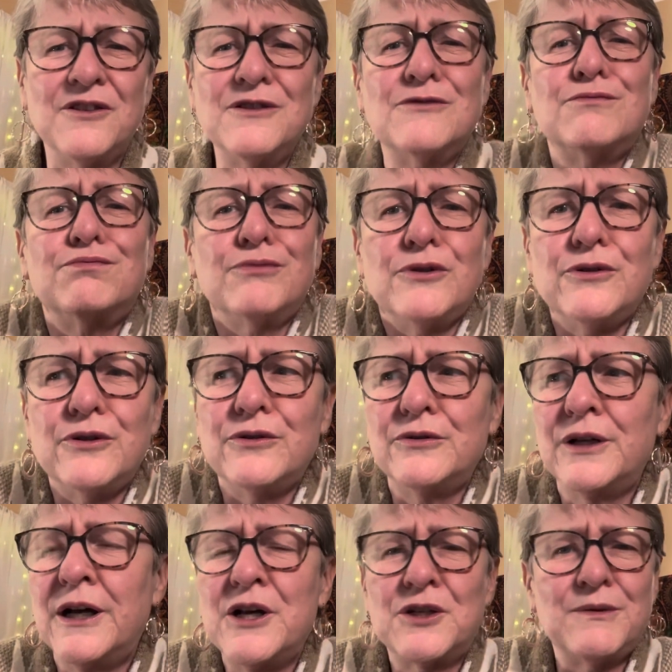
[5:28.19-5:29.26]
she was
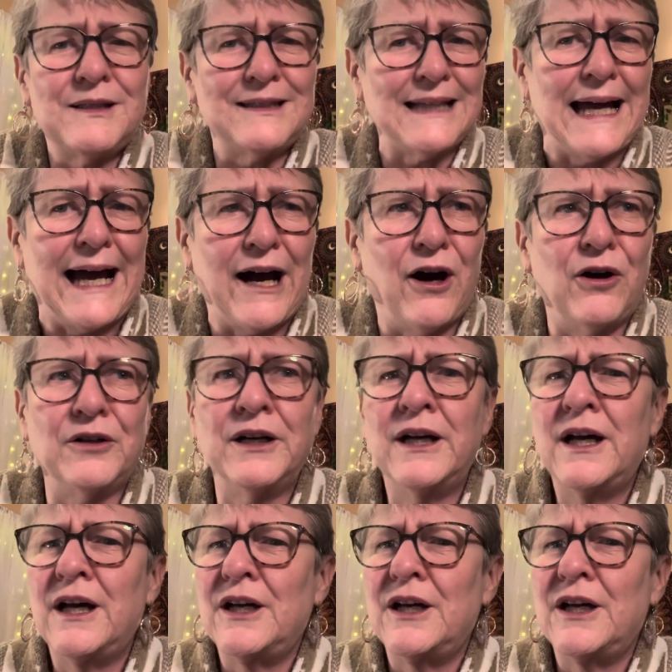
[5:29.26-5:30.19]
rude. She was loud.